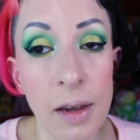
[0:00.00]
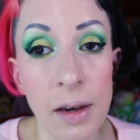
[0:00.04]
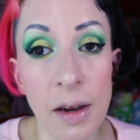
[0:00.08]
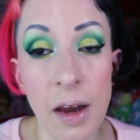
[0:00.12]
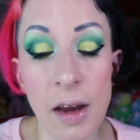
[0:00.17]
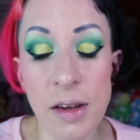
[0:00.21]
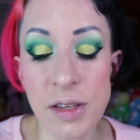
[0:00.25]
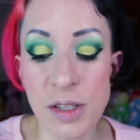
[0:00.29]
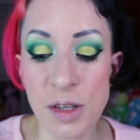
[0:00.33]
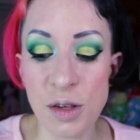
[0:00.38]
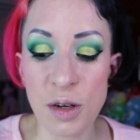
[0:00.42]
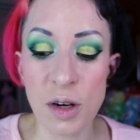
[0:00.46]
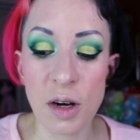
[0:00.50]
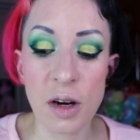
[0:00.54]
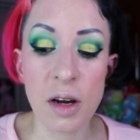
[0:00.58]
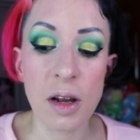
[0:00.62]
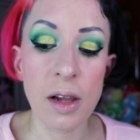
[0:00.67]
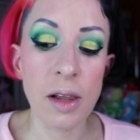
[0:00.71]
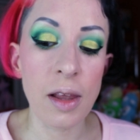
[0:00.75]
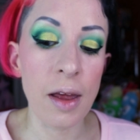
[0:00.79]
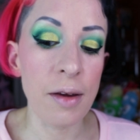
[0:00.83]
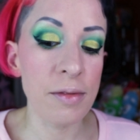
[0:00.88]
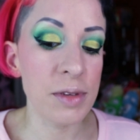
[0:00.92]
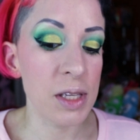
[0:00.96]
because your
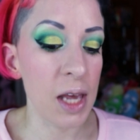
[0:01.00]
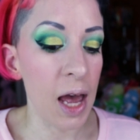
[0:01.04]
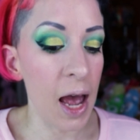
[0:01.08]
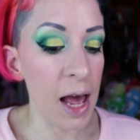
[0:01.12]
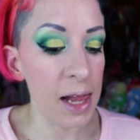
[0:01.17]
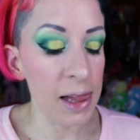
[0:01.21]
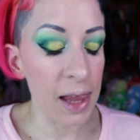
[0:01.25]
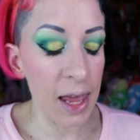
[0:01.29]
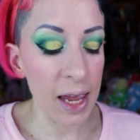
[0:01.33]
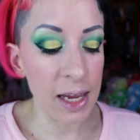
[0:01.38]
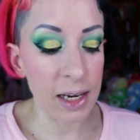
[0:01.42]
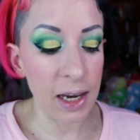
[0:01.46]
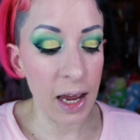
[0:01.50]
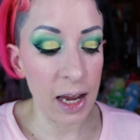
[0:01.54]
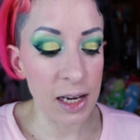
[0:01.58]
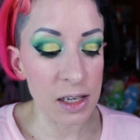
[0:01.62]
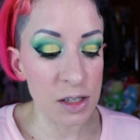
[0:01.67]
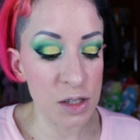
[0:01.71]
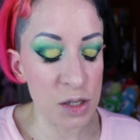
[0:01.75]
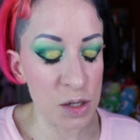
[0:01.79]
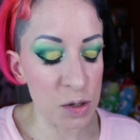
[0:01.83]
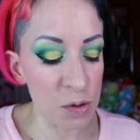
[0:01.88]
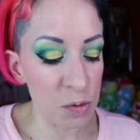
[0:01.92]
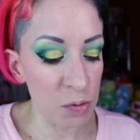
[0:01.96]
girl loves highlight. I
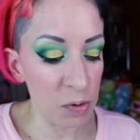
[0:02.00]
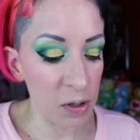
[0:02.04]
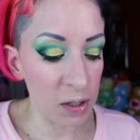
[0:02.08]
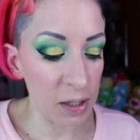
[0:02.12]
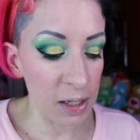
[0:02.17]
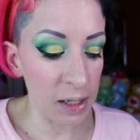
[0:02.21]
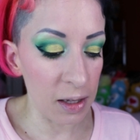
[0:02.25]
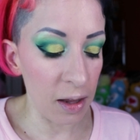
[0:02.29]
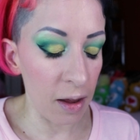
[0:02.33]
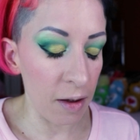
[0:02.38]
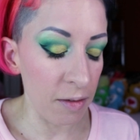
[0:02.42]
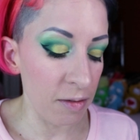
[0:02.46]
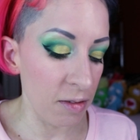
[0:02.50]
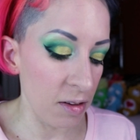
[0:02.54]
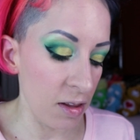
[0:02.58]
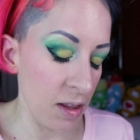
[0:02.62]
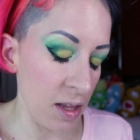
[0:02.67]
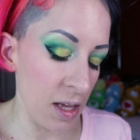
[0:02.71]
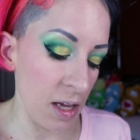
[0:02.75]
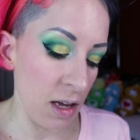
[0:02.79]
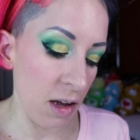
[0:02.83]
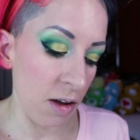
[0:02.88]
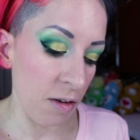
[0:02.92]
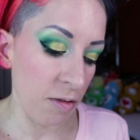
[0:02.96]
do really love
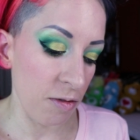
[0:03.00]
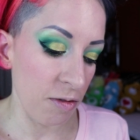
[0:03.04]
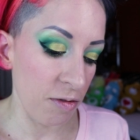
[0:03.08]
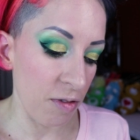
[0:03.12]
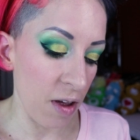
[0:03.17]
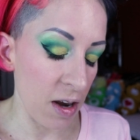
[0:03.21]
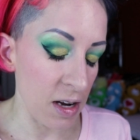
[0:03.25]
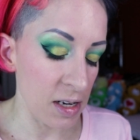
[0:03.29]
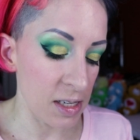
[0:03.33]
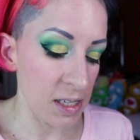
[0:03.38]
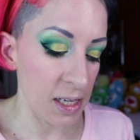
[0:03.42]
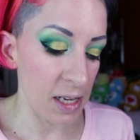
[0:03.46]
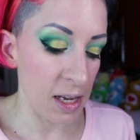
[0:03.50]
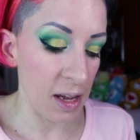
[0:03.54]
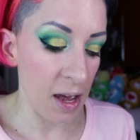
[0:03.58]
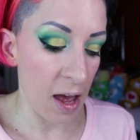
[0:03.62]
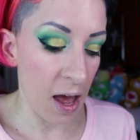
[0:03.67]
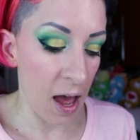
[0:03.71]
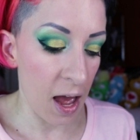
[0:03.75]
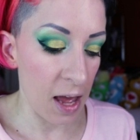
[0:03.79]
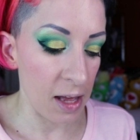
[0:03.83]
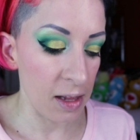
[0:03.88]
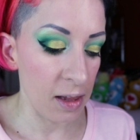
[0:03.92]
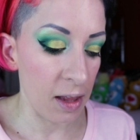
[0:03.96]
the Fenty
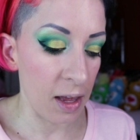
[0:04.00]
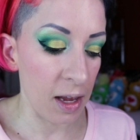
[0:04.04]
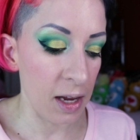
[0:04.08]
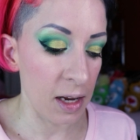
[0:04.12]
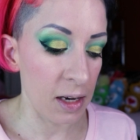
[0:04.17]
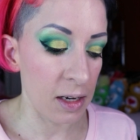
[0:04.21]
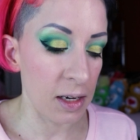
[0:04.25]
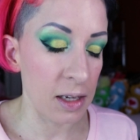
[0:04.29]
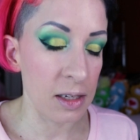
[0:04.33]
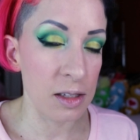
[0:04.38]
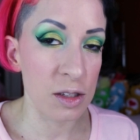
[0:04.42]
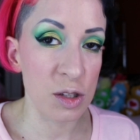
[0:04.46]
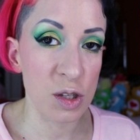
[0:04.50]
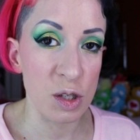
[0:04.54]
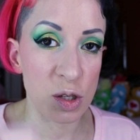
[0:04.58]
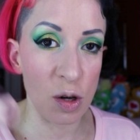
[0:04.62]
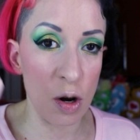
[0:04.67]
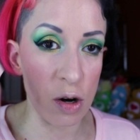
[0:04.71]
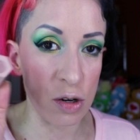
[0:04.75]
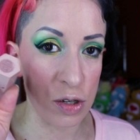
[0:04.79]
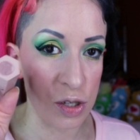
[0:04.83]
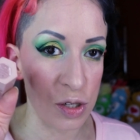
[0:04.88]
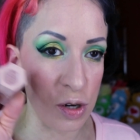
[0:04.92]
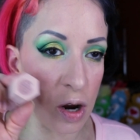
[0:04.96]
highlight in
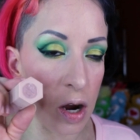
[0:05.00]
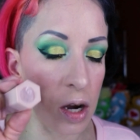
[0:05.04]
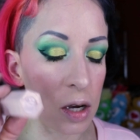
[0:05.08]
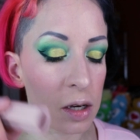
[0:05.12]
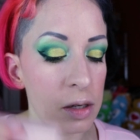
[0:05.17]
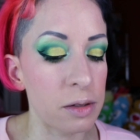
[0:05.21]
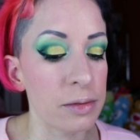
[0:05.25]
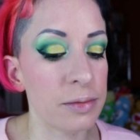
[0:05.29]
Starstruck.